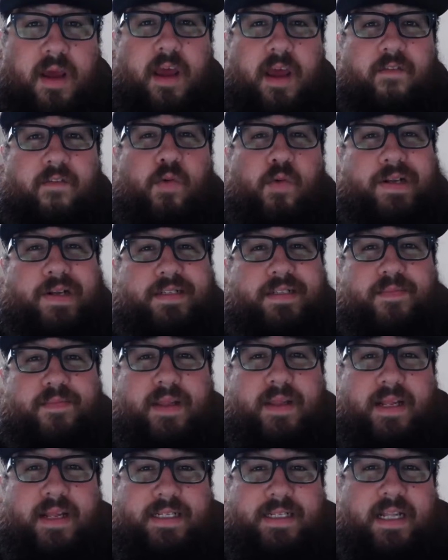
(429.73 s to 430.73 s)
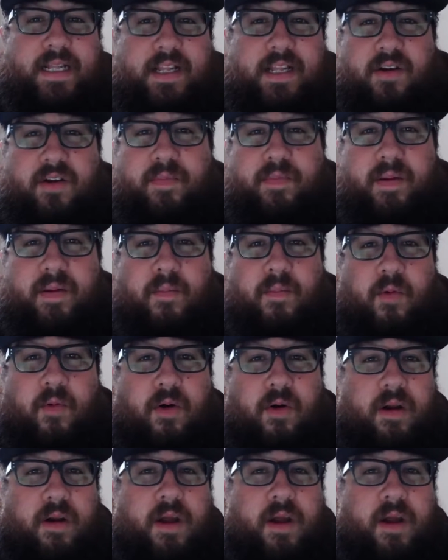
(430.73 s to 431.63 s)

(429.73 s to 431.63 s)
If you want something that's a little bit more,